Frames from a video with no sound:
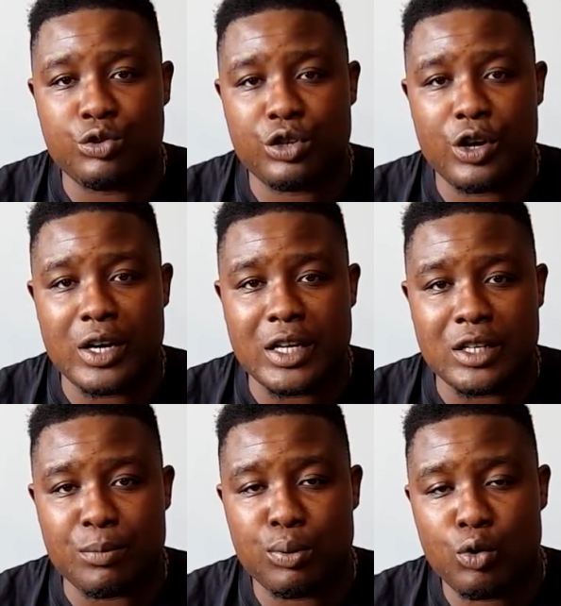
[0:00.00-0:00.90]
certainly
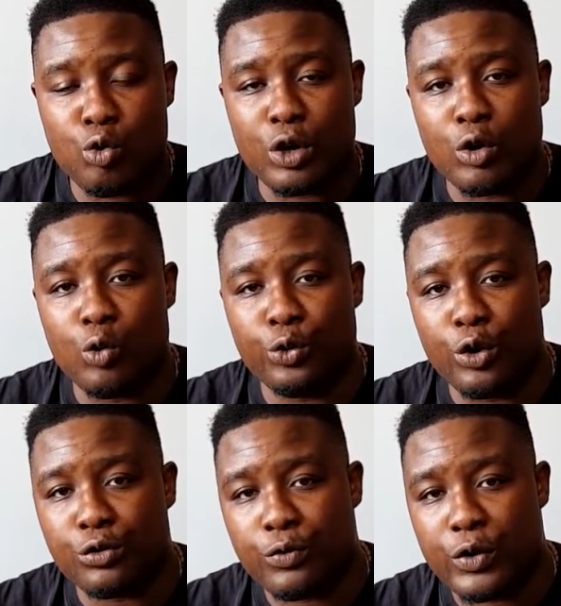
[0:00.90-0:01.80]
deploy all
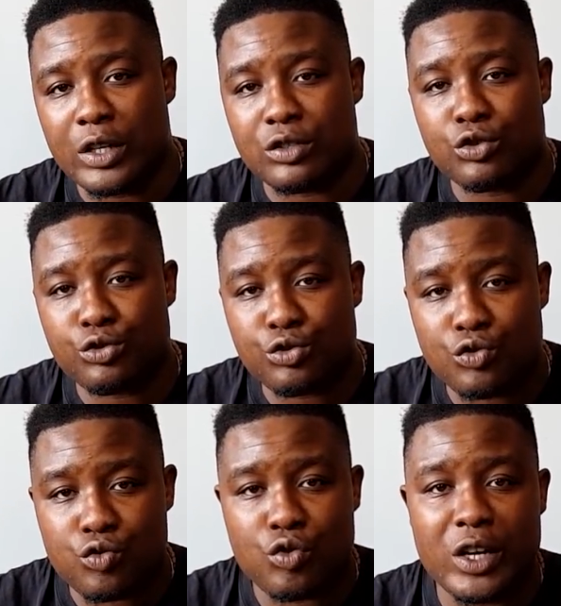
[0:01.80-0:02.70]
those funds
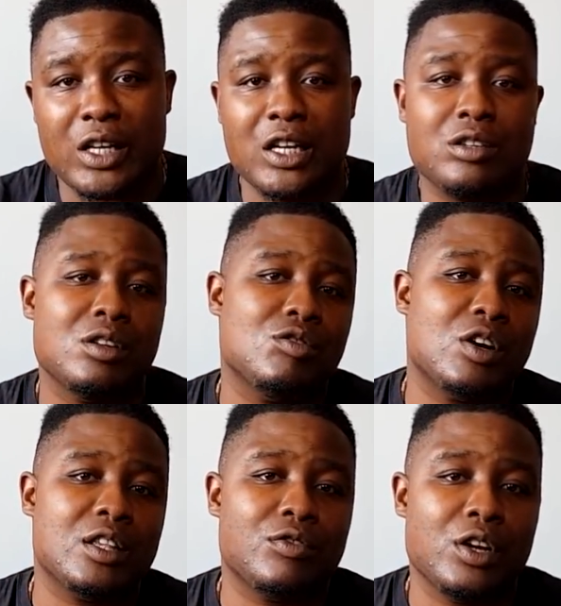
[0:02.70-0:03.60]
straight into the
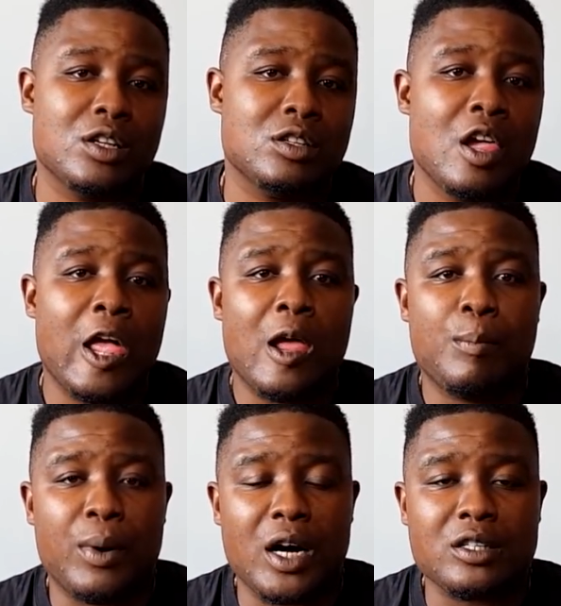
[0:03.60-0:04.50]
transfers,
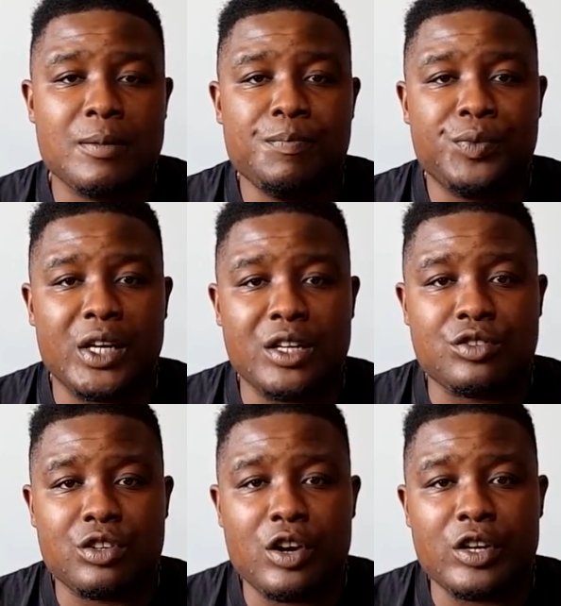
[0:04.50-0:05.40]
but it is
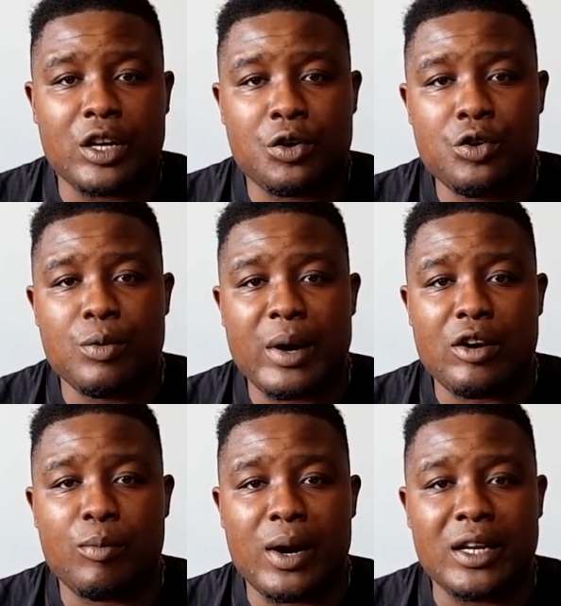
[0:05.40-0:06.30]
certainly a good
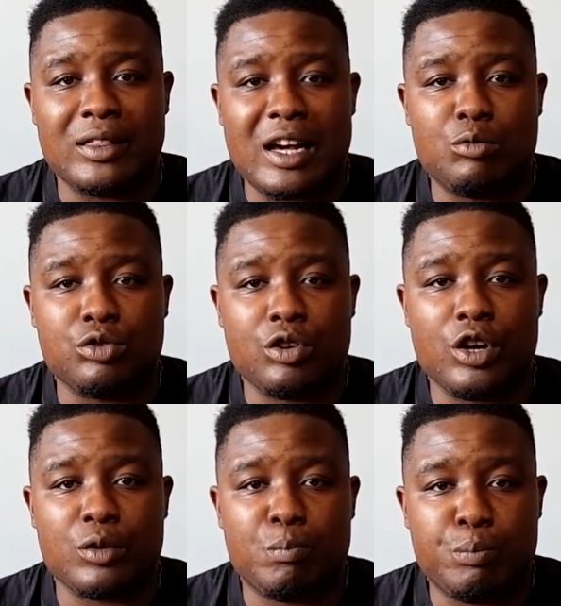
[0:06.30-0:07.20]
amount of money that will
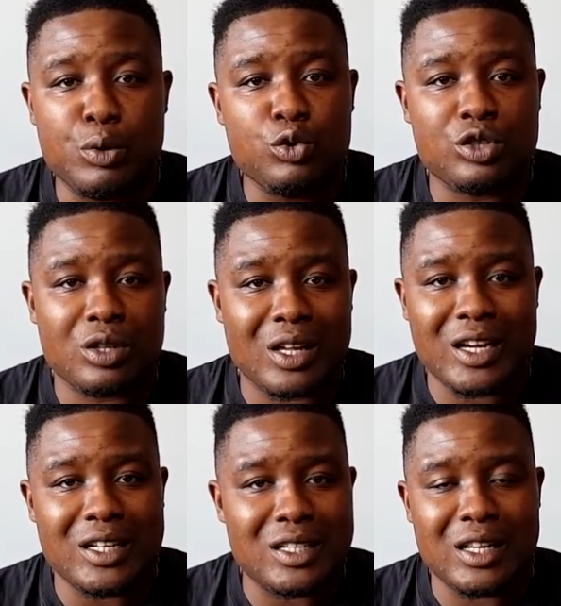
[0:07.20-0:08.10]
certainly boost the
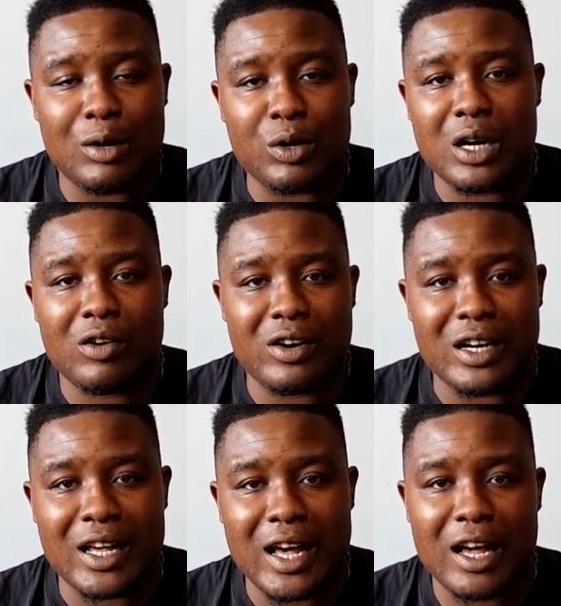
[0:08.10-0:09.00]
kitty that we
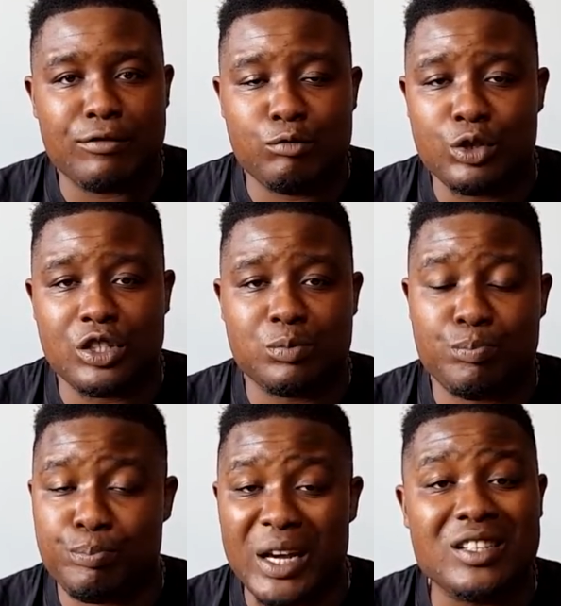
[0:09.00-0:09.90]
currently have, which is
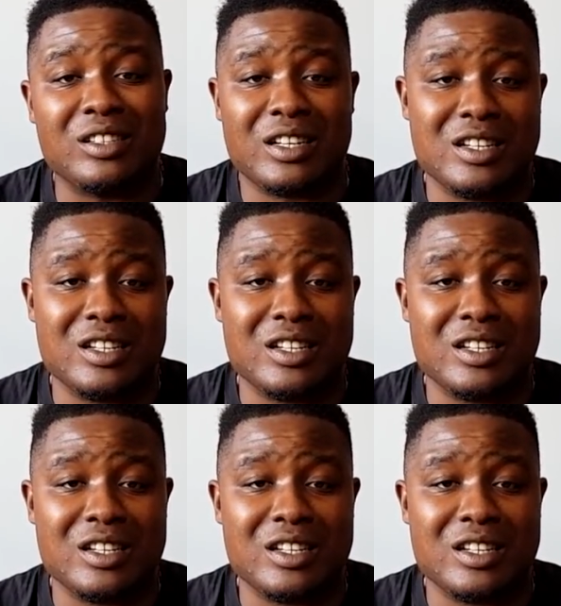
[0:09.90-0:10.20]
basically